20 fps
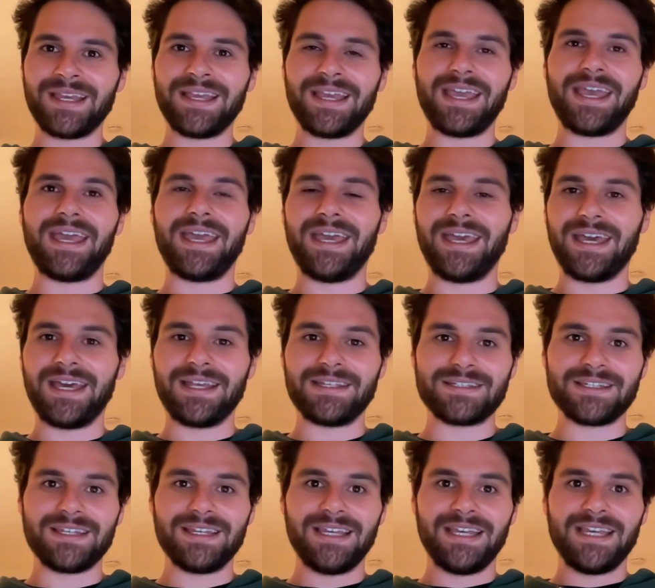
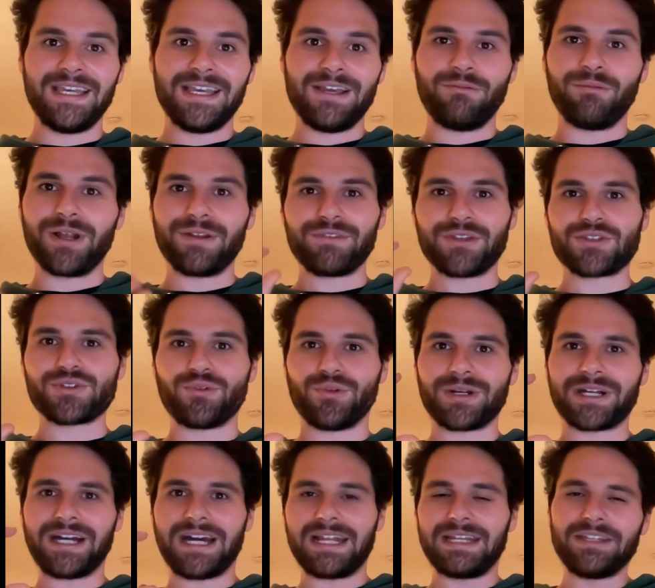And what if the score
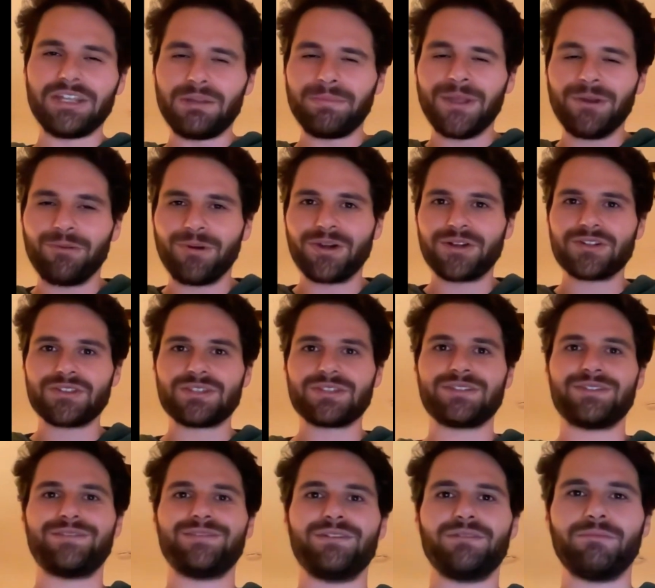got a little bit worse?
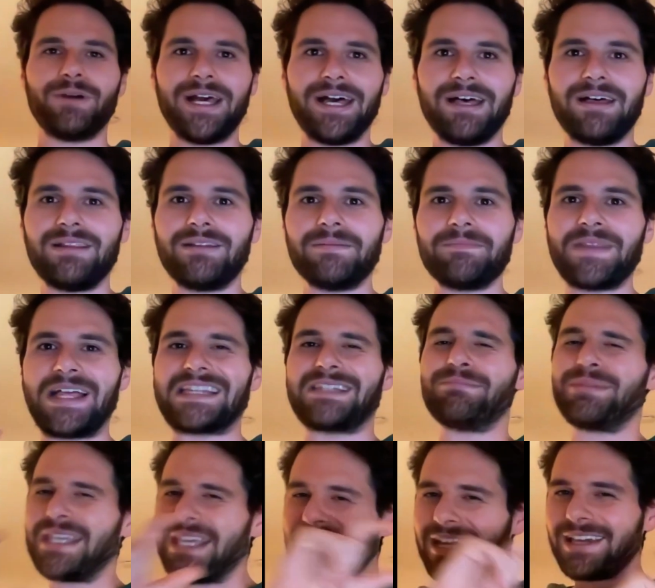Well, at the
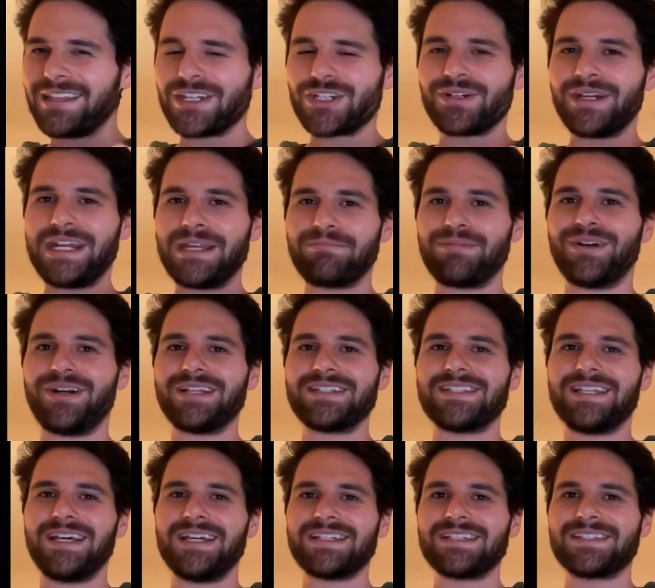beginning of the training
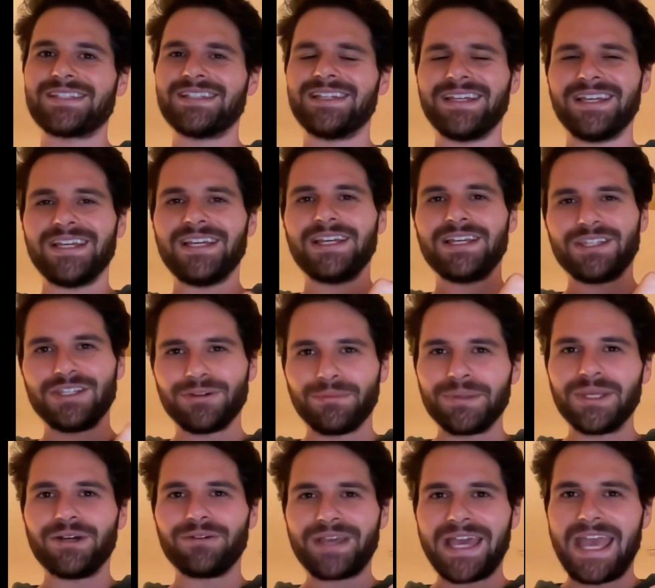process, you'll
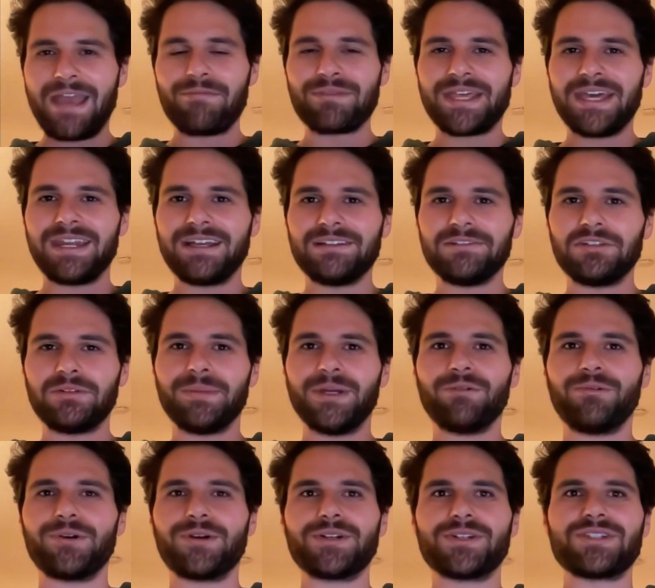be okay with getting a little bit
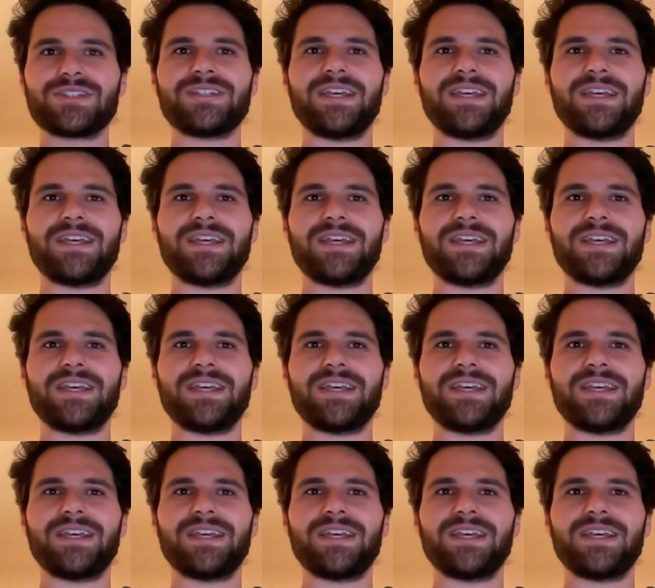worse.